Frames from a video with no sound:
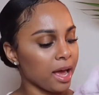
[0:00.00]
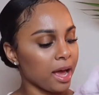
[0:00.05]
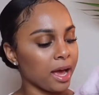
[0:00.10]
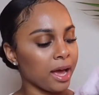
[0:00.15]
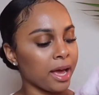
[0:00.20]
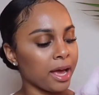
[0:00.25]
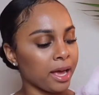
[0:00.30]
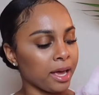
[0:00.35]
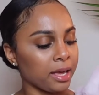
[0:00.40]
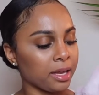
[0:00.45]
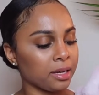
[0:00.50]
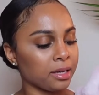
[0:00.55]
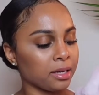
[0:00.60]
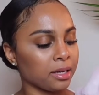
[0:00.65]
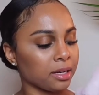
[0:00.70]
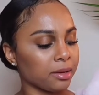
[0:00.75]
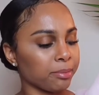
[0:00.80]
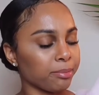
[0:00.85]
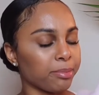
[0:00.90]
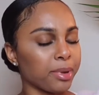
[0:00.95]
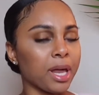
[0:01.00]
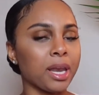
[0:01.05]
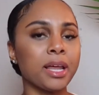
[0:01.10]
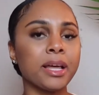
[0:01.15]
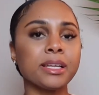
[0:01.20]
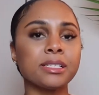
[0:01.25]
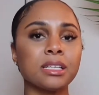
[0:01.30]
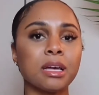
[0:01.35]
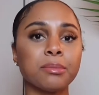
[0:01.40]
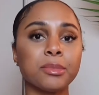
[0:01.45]
and Bella
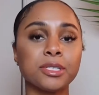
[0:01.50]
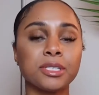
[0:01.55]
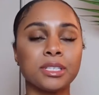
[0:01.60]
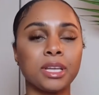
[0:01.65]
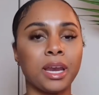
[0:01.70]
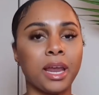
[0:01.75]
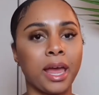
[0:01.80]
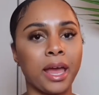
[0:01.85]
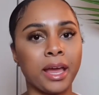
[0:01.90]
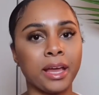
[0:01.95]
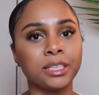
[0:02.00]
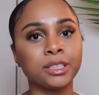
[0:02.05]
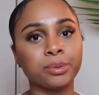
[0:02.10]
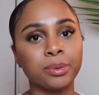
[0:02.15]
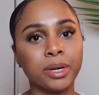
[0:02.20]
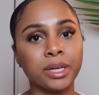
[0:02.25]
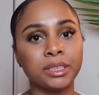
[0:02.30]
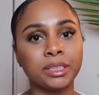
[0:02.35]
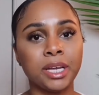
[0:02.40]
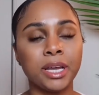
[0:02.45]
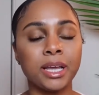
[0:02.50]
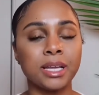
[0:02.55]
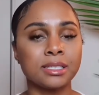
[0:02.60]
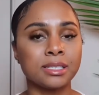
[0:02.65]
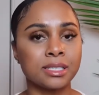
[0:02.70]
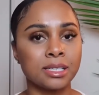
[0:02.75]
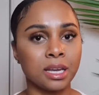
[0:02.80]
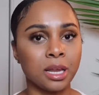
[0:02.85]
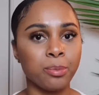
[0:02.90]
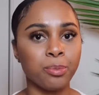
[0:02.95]
is almost to the age where she can
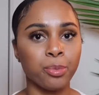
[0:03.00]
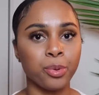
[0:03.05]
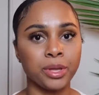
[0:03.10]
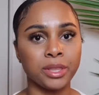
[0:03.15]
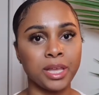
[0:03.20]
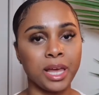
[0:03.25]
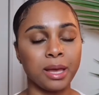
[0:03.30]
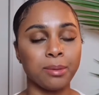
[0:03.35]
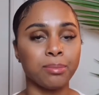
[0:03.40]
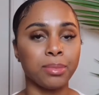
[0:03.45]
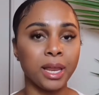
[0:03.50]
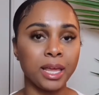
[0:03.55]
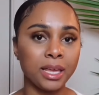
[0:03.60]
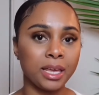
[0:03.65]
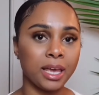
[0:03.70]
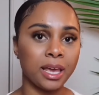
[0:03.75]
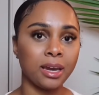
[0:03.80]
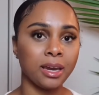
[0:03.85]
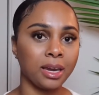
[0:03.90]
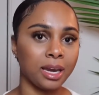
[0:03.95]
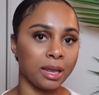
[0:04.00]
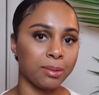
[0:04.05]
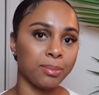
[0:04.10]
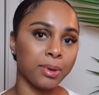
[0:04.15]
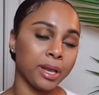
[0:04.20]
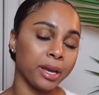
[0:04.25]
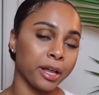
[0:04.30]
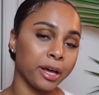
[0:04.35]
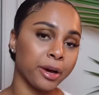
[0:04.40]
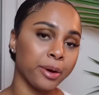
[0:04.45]
sleep with a blanket and a
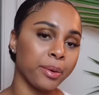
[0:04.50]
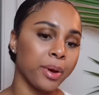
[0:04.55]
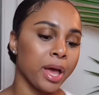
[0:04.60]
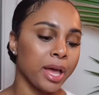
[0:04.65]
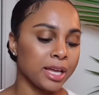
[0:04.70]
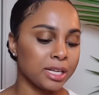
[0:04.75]
pillow